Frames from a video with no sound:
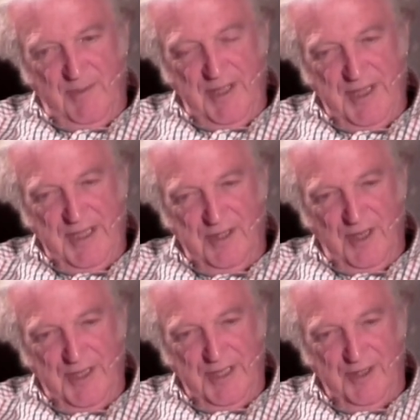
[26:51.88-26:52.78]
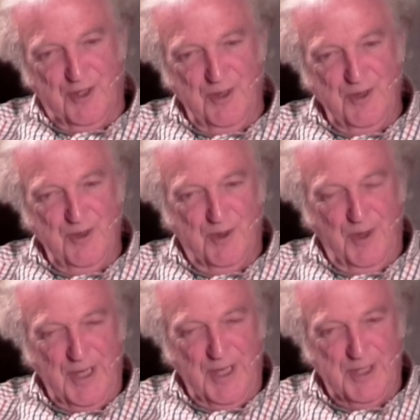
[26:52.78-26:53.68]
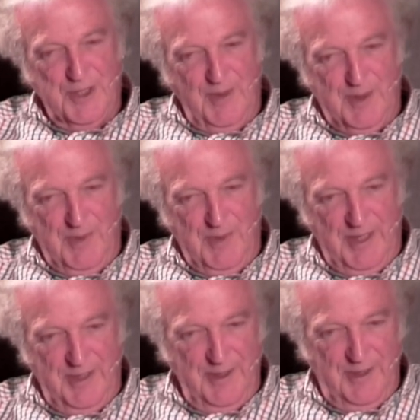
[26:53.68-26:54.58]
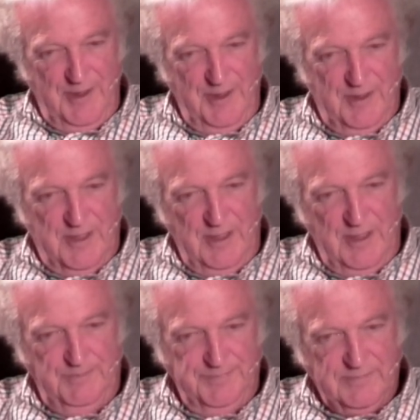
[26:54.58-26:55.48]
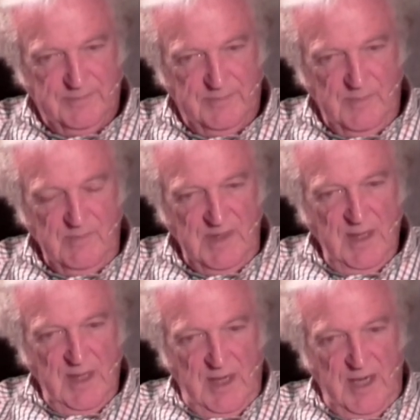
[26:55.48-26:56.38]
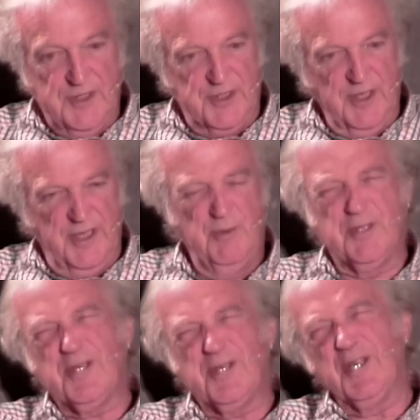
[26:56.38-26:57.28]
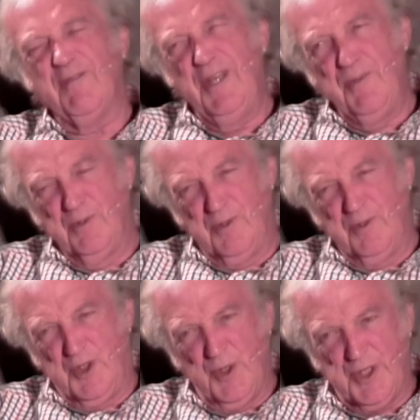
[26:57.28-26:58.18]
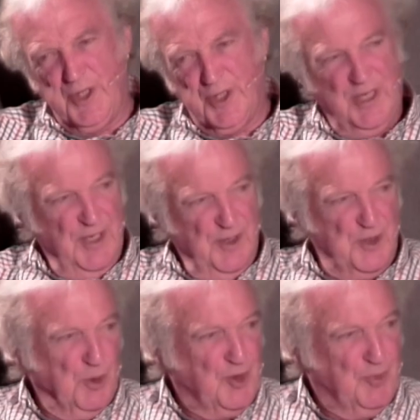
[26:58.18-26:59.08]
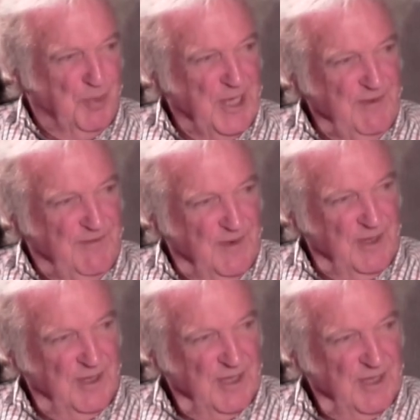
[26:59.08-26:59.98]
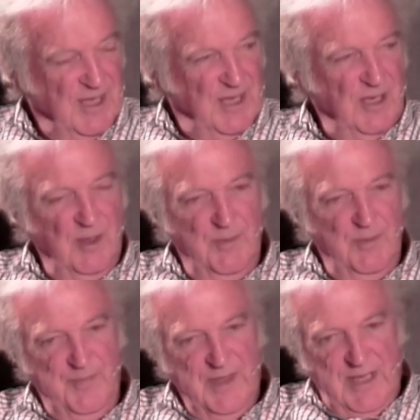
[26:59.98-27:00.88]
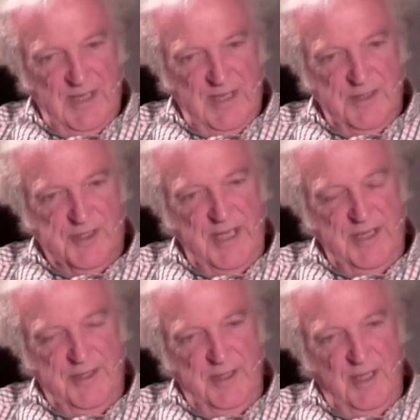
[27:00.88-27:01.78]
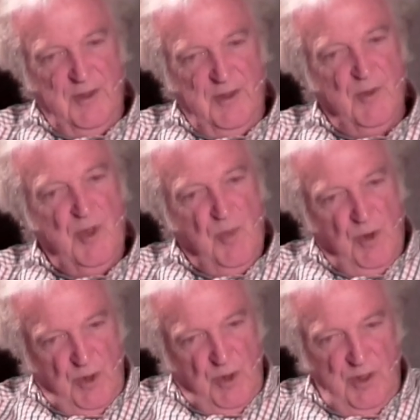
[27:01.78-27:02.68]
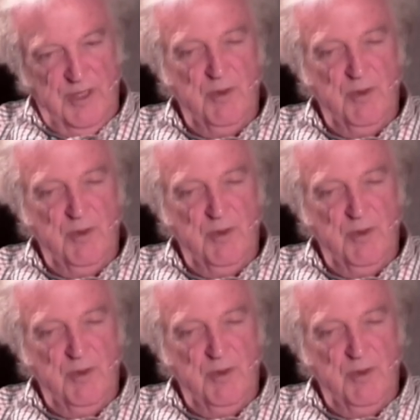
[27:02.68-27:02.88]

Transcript: think two quotations come to mind. That Einstein, who was a kind of liberal Jewish sort of believer, said that the more you